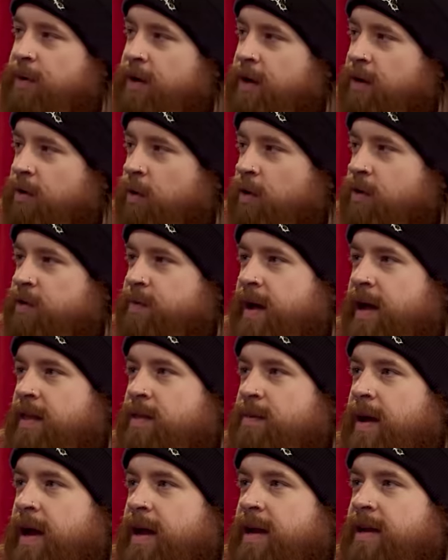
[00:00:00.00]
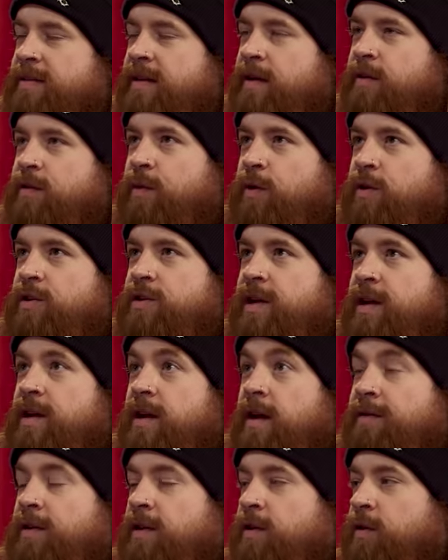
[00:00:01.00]
put out Orange Mathematics. I was fortunate
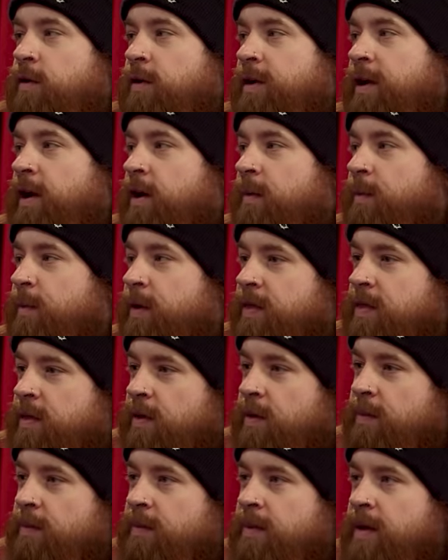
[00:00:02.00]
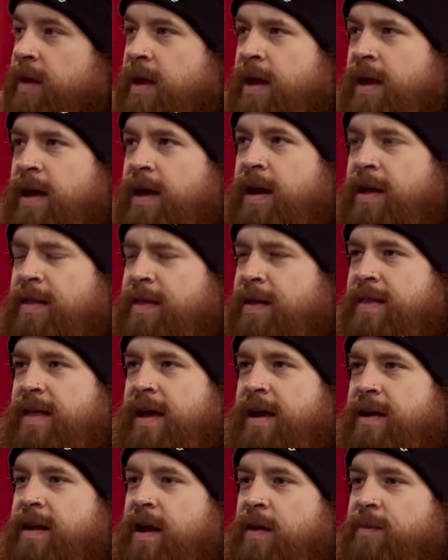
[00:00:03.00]
enough to tour Europe with them, and I think
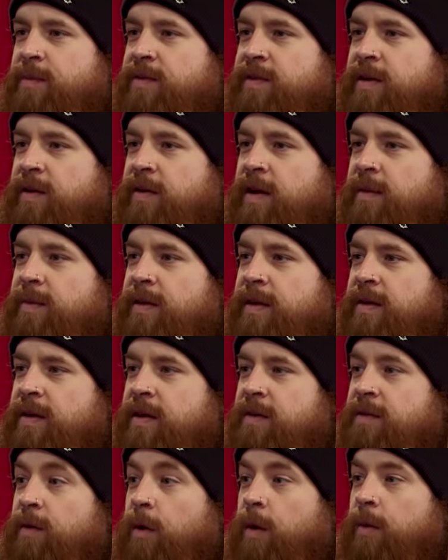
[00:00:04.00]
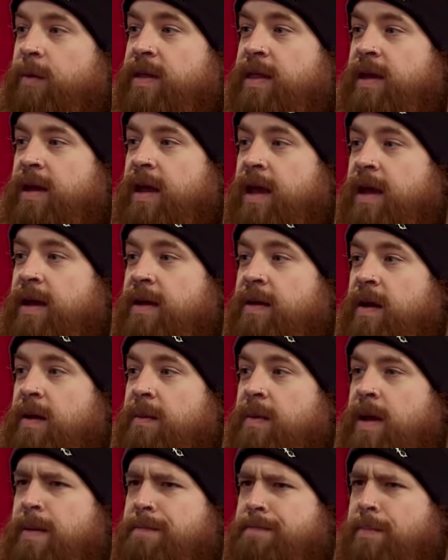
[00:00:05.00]
that album was incredibly forward-thinking,
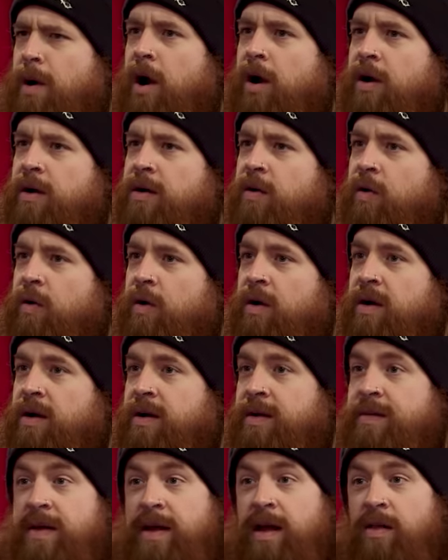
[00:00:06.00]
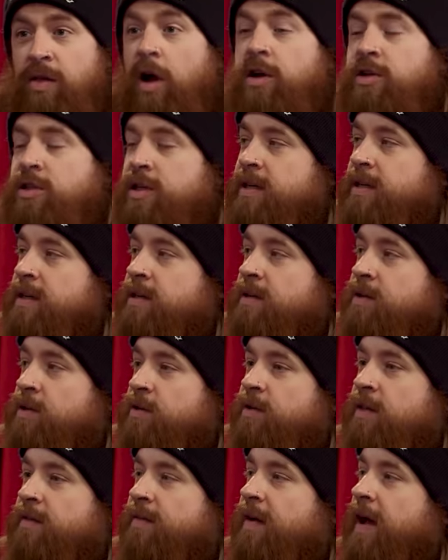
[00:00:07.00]
in part or largely due
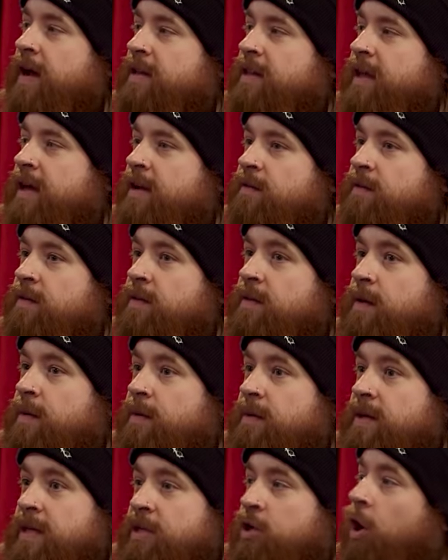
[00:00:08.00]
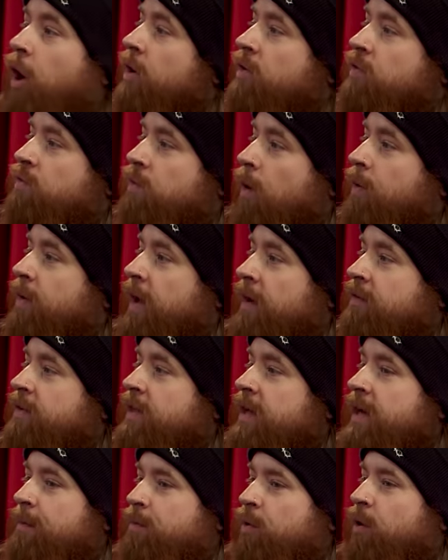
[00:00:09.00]
to the fact that the guitarist wrote
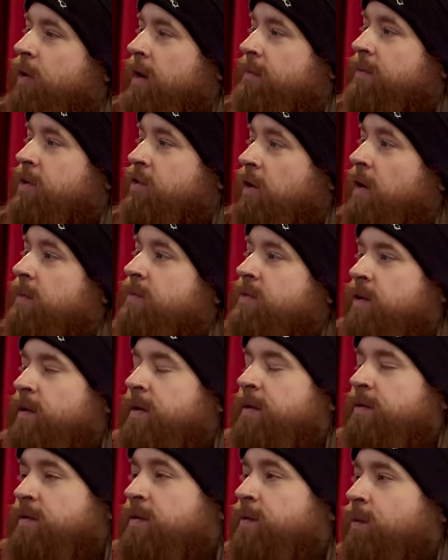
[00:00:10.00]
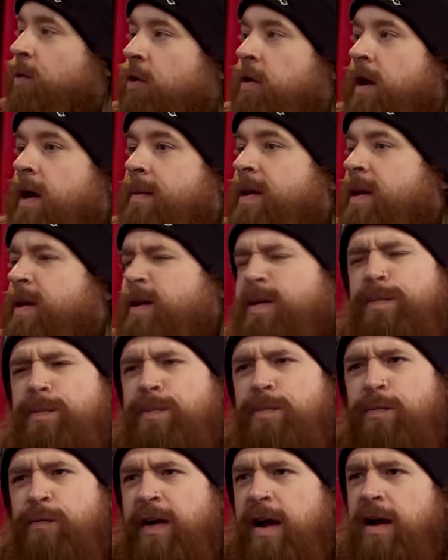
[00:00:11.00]
everything and programmed the drums, so it was programmed in a
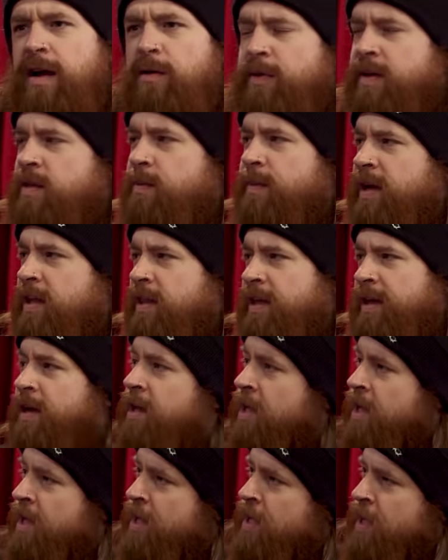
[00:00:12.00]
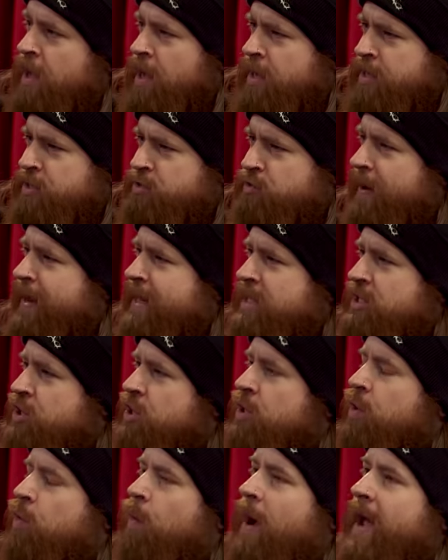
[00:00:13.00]
very rhythmically
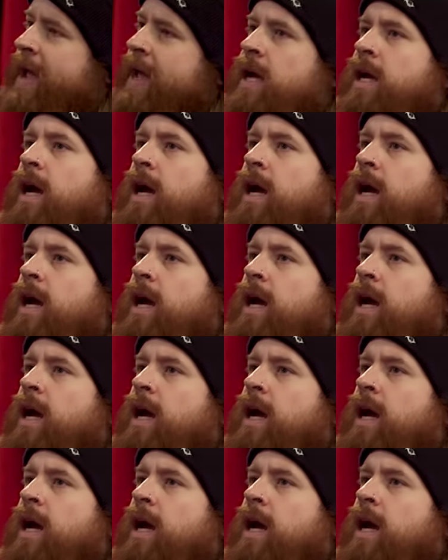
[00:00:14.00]
strange way.